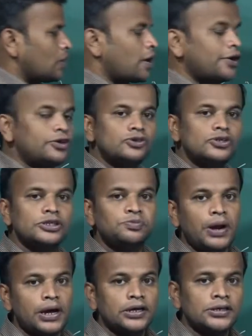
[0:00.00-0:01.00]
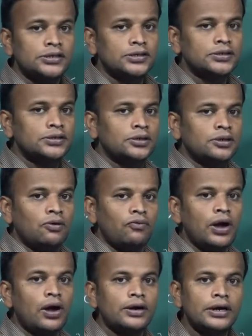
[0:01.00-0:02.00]
I use this bracket.
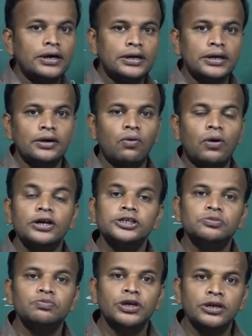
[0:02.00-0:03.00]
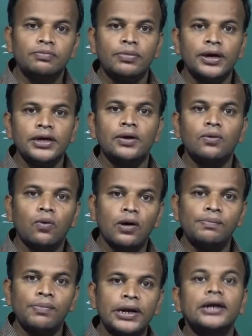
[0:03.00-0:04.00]
We already tell what is meant by a
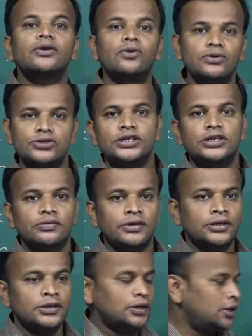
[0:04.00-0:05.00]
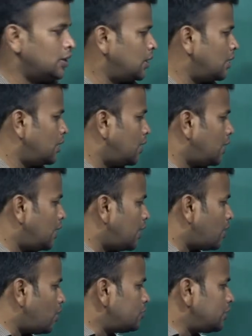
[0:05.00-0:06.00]
open and closed interval. And
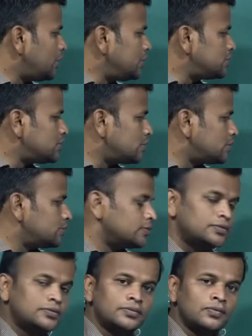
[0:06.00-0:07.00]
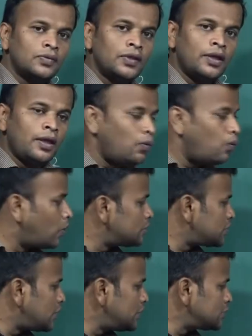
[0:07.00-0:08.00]
how to read, sir? One
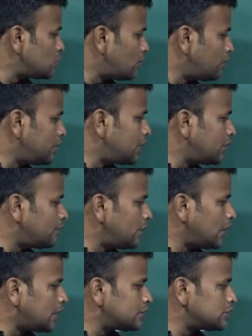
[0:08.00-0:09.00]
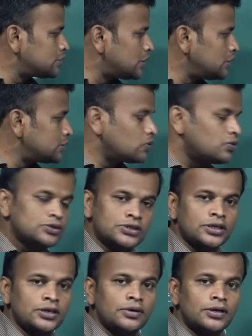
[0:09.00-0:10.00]
side is open interval, another side is closed
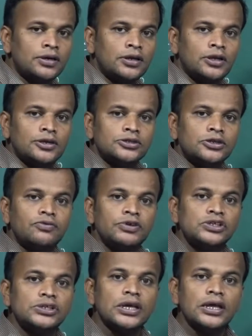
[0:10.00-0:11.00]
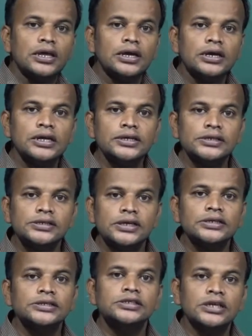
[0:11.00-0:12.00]
interval. So we say it is
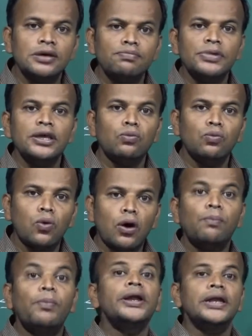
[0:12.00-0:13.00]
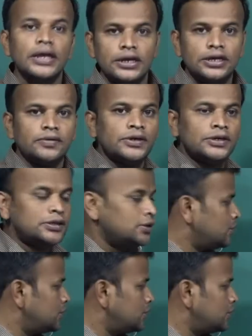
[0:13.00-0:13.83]
a semi-open interval.